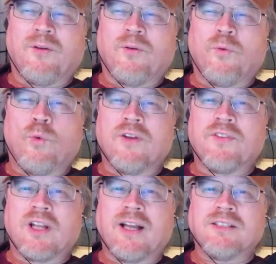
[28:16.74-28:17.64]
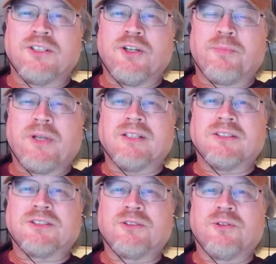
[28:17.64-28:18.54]
One of the lines in your
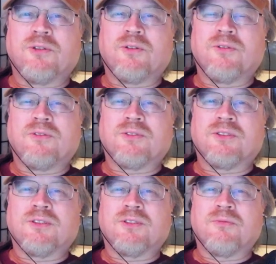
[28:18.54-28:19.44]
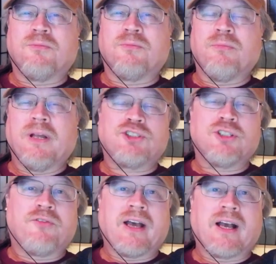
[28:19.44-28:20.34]
piece
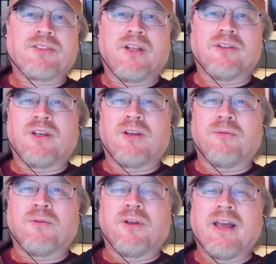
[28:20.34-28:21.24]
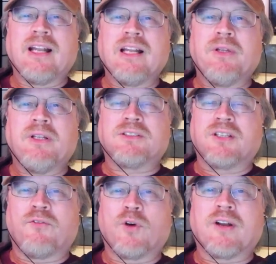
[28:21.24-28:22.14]
mentioned the fact that uh, enemies
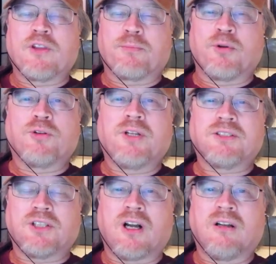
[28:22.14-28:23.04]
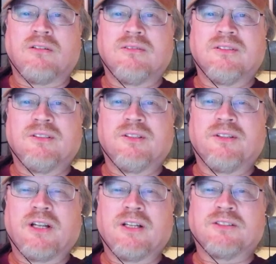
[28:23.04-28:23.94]
of whatever the protests are,
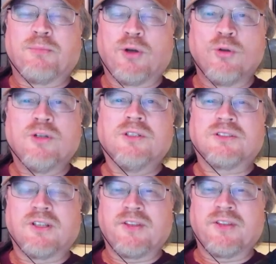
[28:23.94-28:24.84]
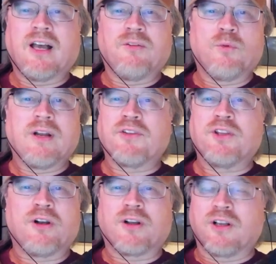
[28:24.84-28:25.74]
that is, opponents of the whatever
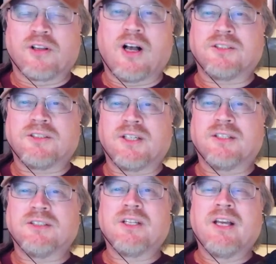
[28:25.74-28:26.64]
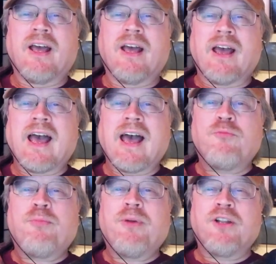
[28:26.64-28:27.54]
their cause is,
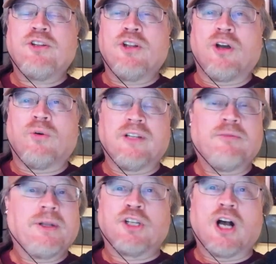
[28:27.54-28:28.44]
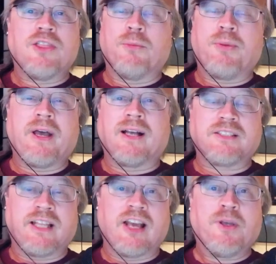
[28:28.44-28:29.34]
have been known and been caught in the past.
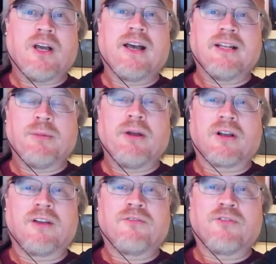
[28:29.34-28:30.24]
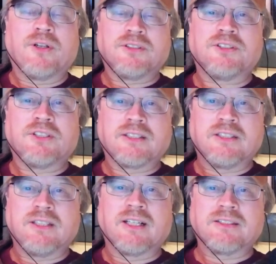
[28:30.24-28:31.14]
The FBI in America, for instance,
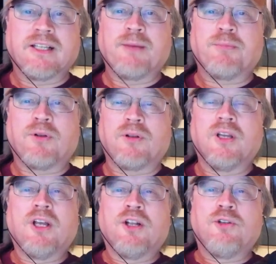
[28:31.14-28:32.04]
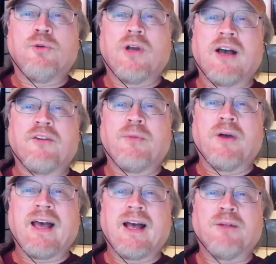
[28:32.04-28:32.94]
is an example to have
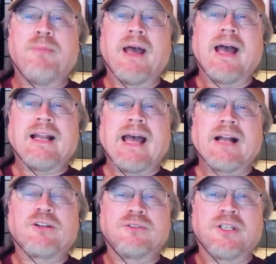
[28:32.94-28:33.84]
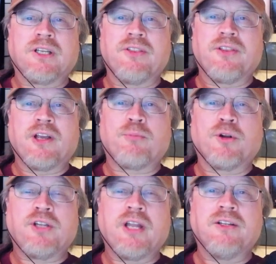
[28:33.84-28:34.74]
had bad actors in there
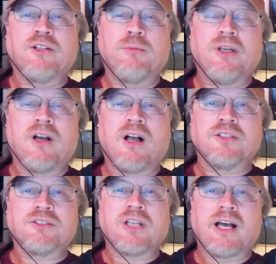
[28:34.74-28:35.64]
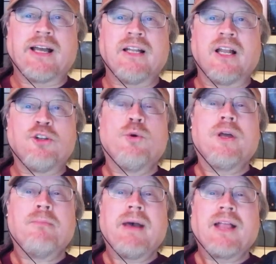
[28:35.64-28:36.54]
pretending to be on the side,
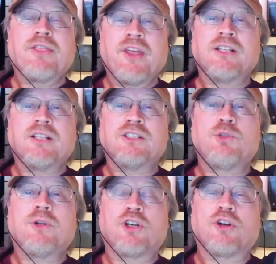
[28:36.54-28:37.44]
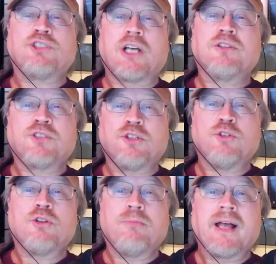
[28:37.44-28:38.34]
doing bad things to encourage others to
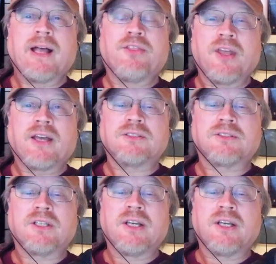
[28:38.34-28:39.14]
do the bad things.